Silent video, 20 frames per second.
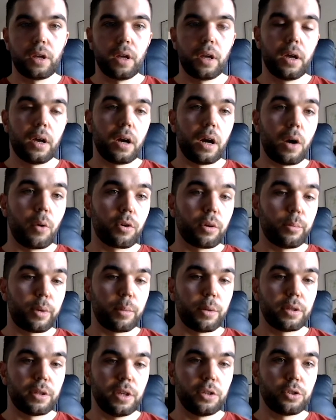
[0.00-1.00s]
Our
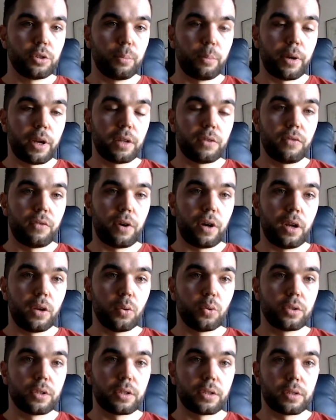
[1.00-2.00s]
implementation plan
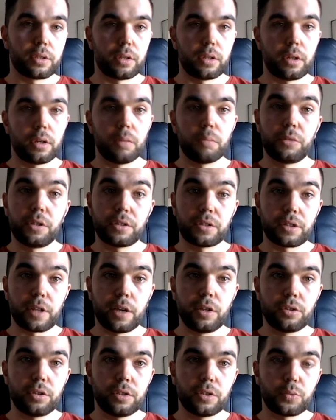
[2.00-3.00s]
follows these
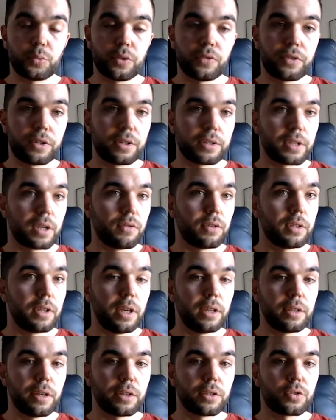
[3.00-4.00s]
stages. We first have a
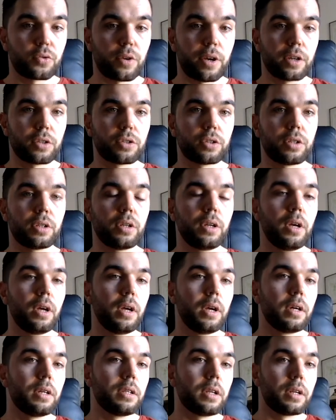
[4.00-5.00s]
data extraction,
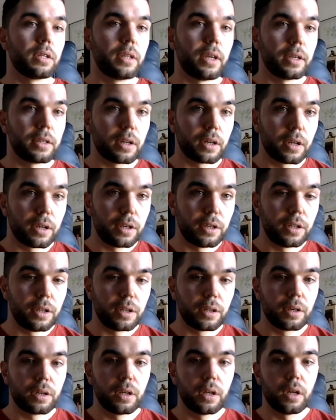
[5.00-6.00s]
then a data
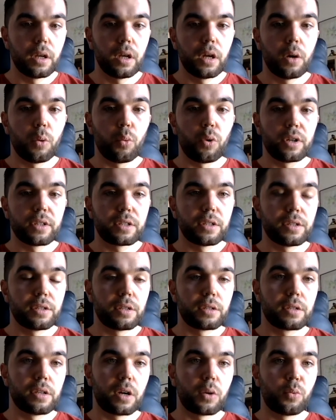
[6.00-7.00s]
cleaning. Once this is
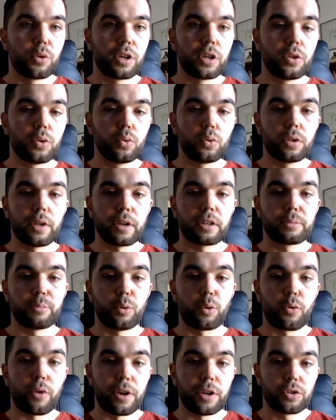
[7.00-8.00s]
done, we can do the
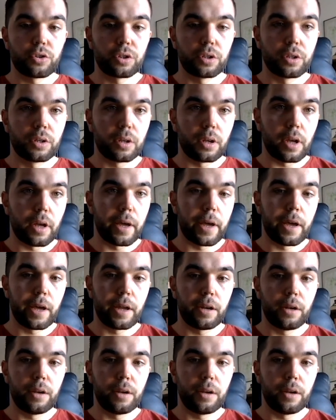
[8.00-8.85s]
exploration and